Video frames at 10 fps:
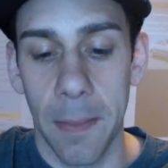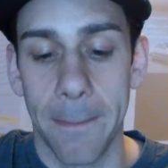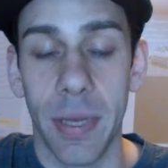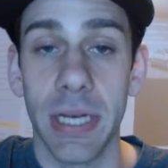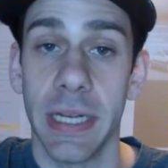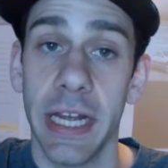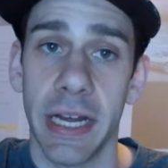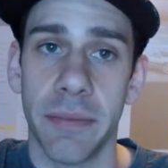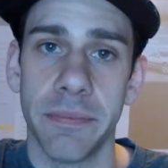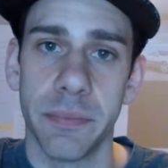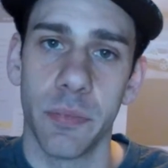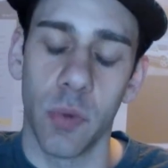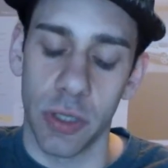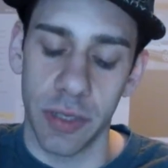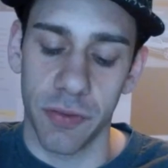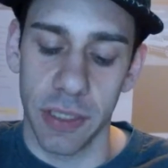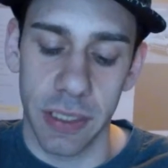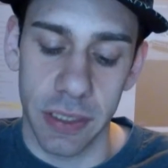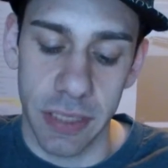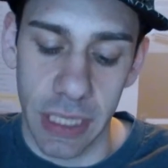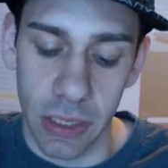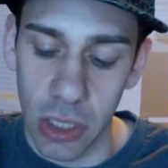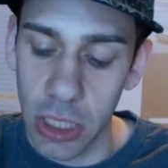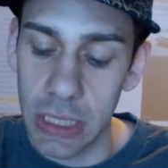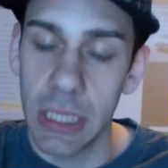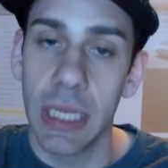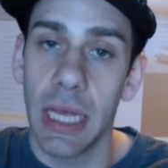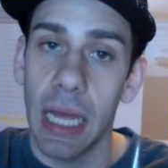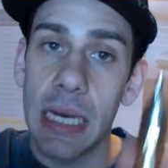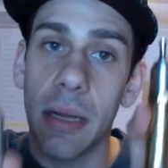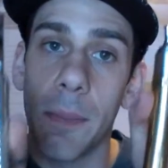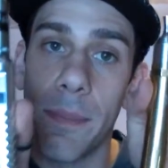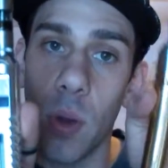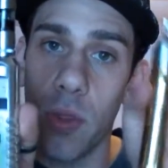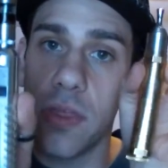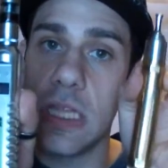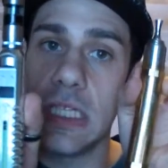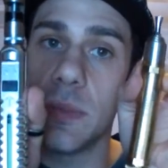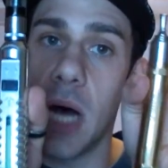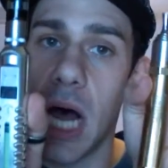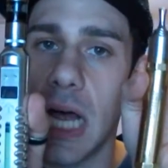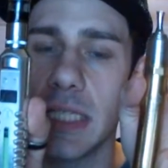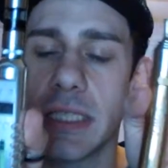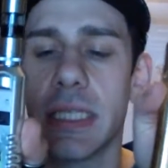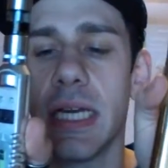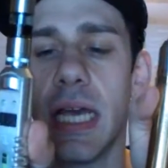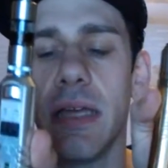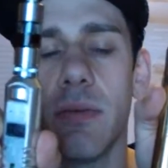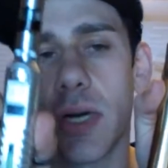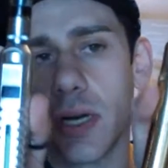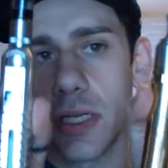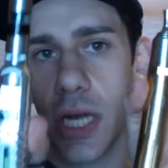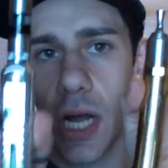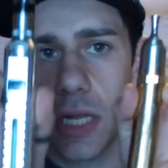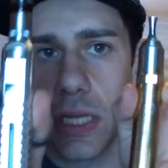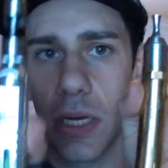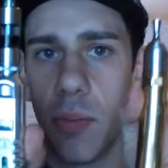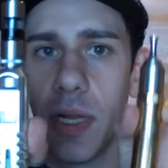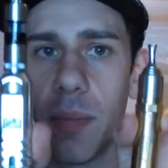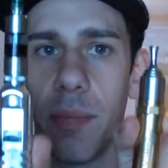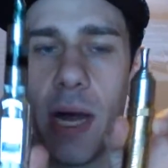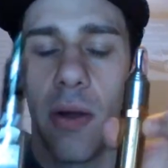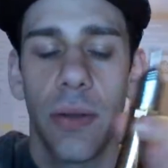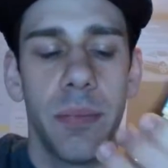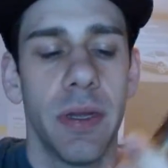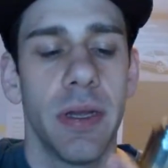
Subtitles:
But yeah, we're definitely going to take a look at both these mods today. We're going to talk a little bit about them.